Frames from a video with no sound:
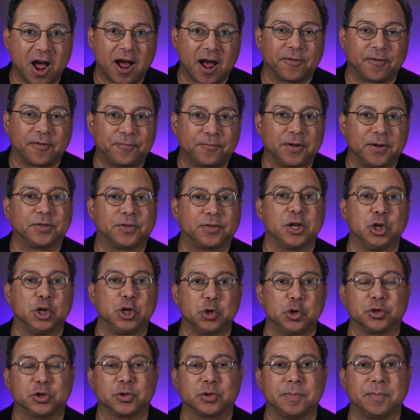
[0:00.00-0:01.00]
fit the new
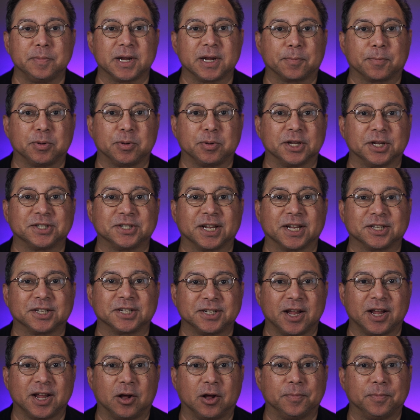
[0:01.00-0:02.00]
Stream Deck XL.
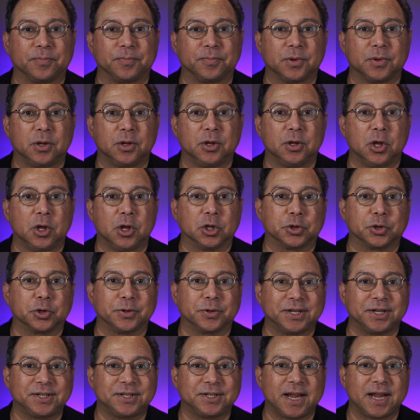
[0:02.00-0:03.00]
So
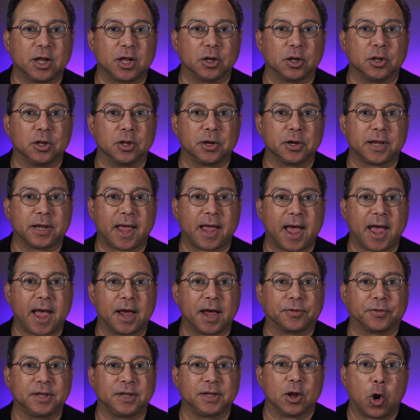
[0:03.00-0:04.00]
let's take a look at
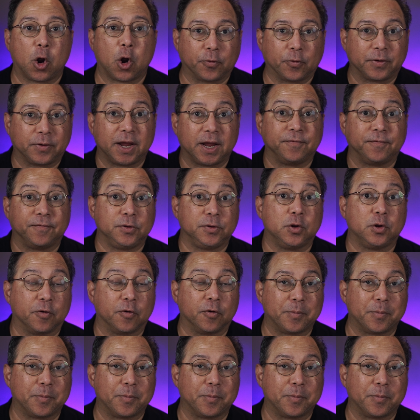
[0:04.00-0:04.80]
the overhead view of my